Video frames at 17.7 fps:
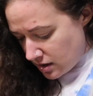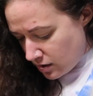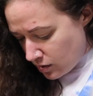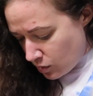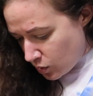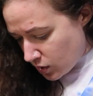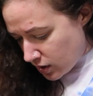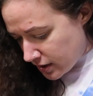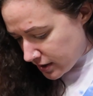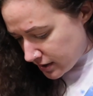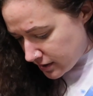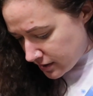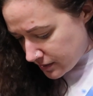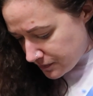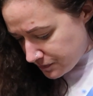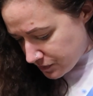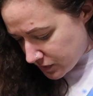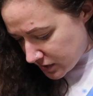1
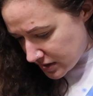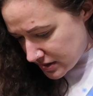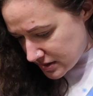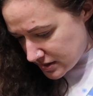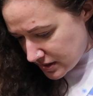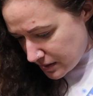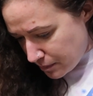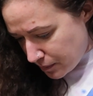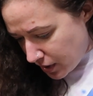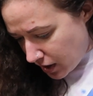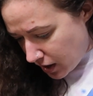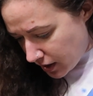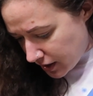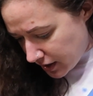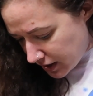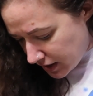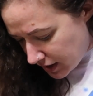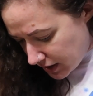zip
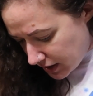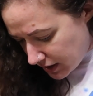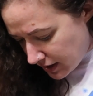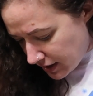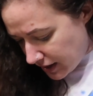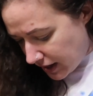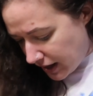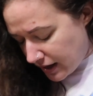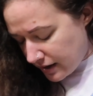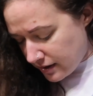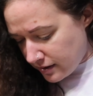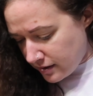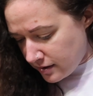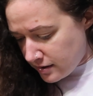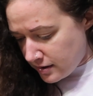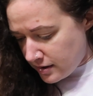pocket. Again,